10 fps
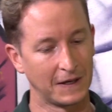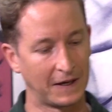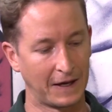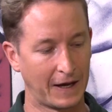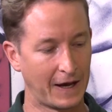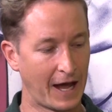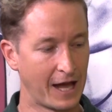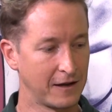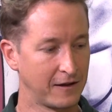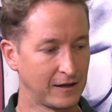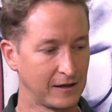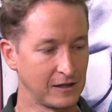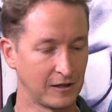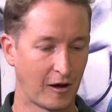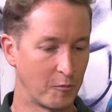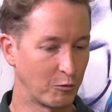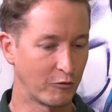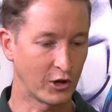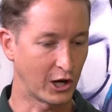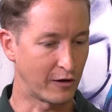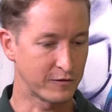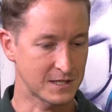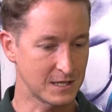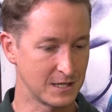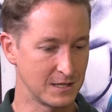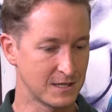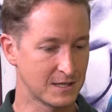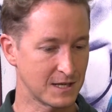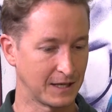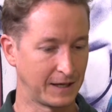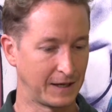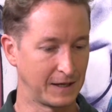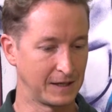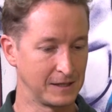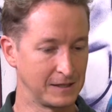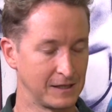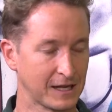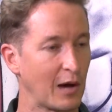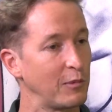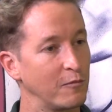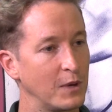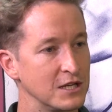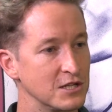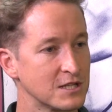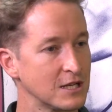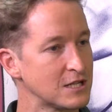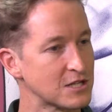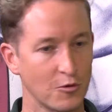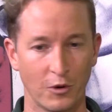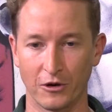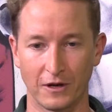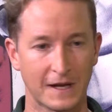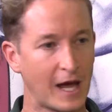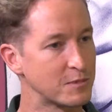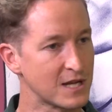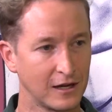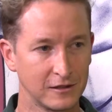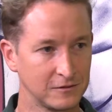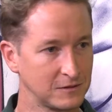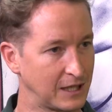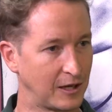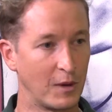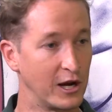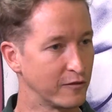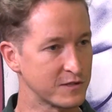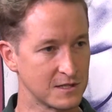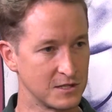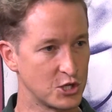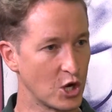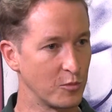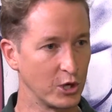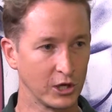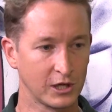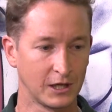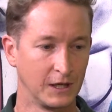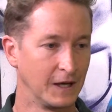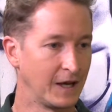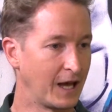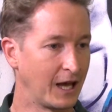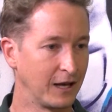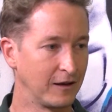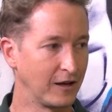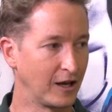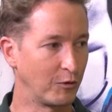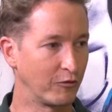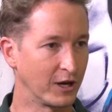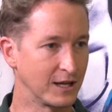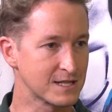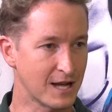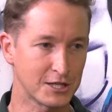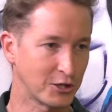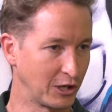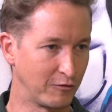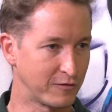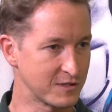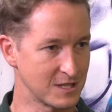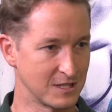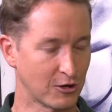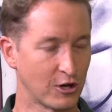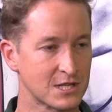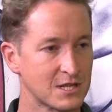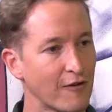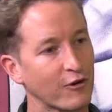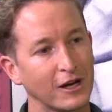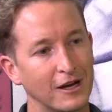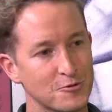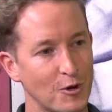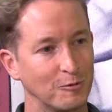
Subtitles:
I mean, we've got offices in a couple of major cities. So we're in Cape Town, our main office is in Joburg, and we've got a scattering of offices across Africa as well.